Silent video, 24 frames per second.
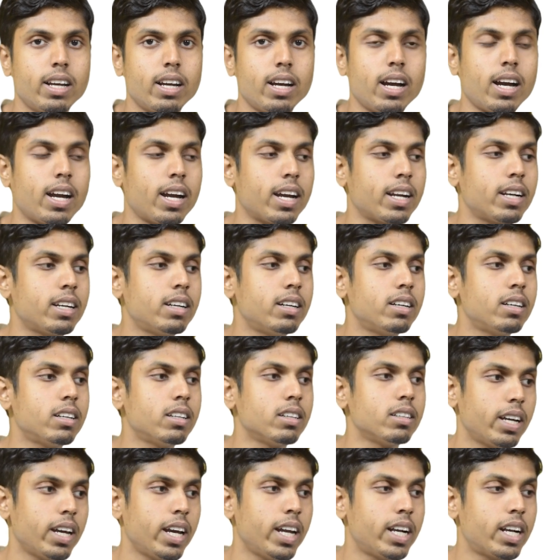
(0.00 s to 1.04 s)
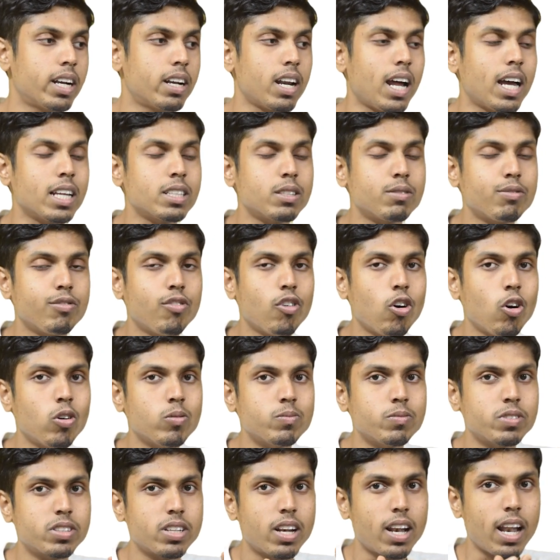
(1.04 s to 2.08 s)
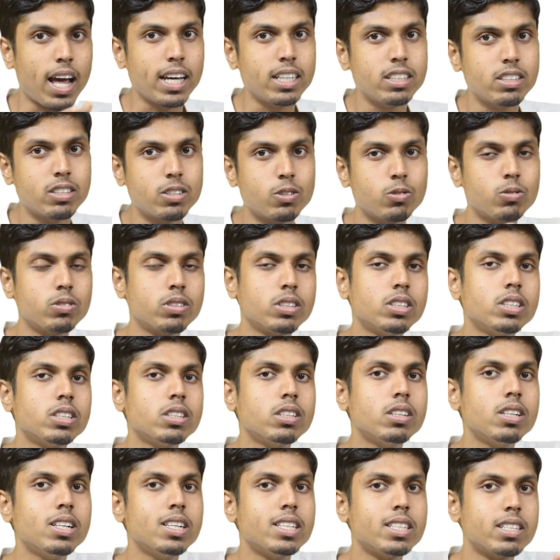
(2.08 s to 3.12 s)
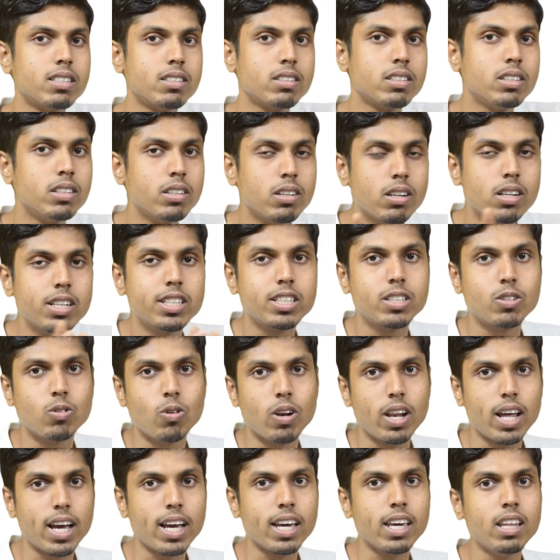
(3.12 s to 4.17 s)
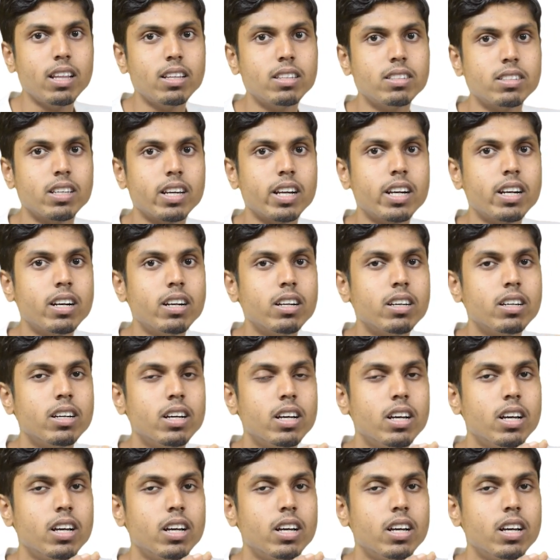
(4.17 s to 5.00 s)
and it transforms lines to circles and circles to lines and